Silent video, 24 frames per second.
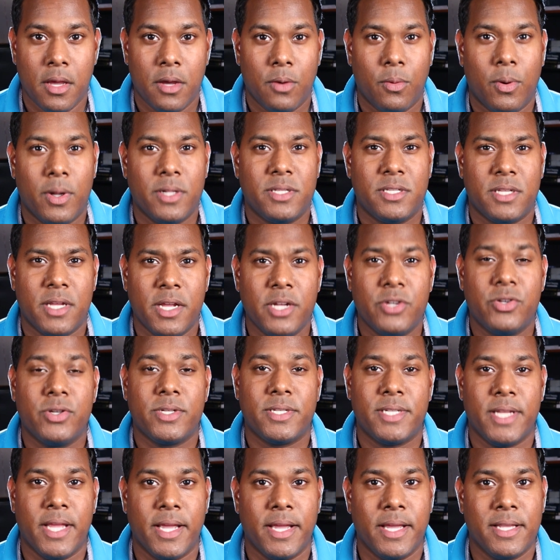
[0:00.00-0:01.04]
What's
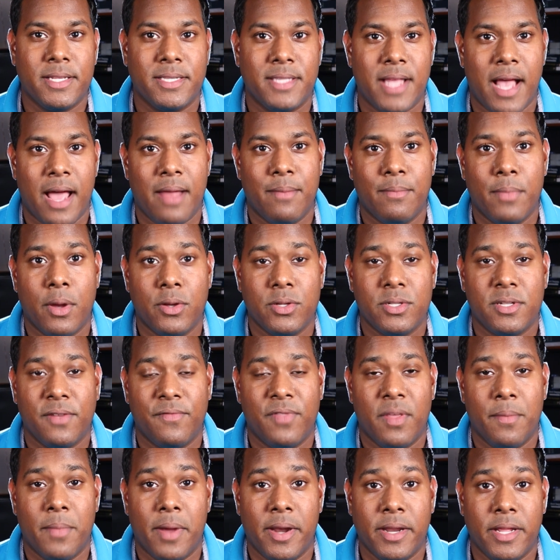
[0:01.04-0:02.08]
interesting is that most of
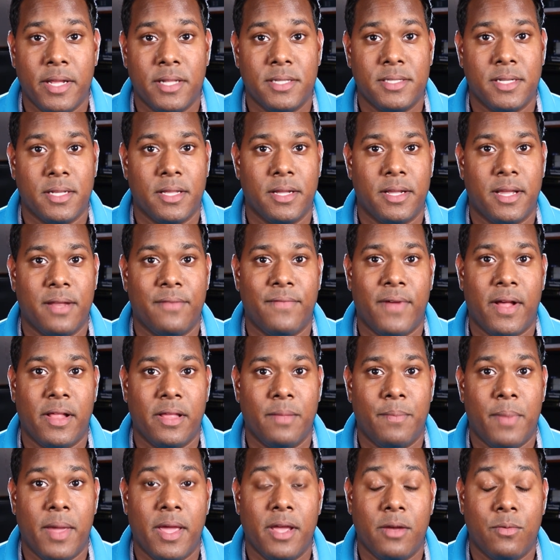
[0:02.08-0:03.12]
the money in Silicon Valley
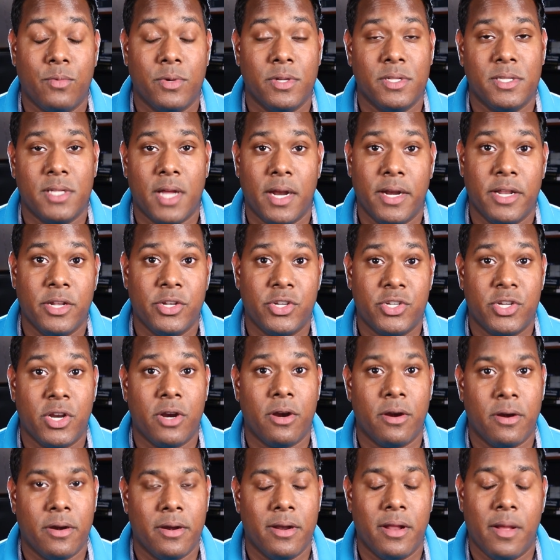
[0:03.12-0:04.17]
Bank was
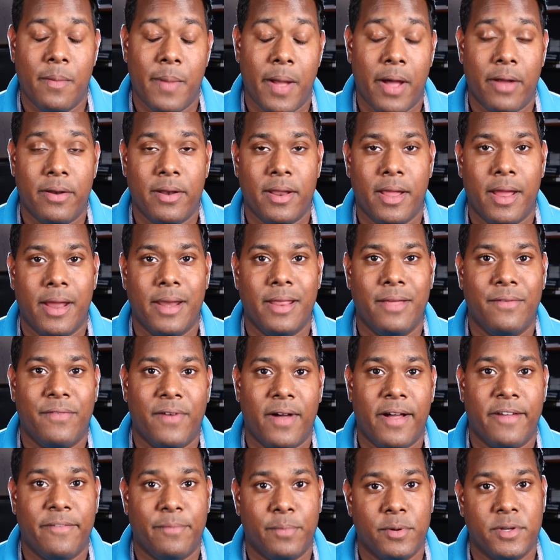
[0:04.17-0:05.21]
uninsured, about
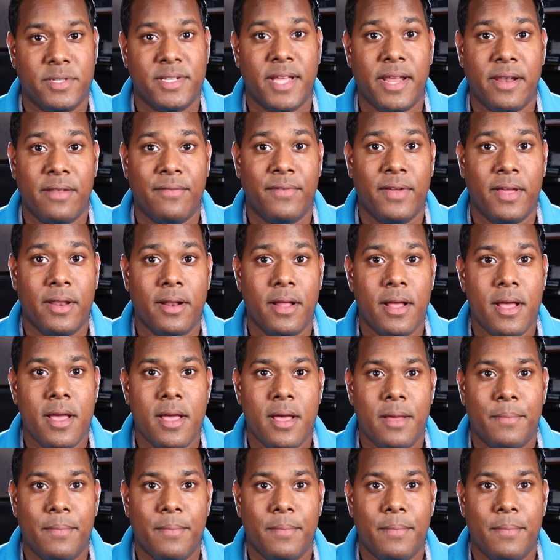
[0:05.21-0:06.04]
85% of it,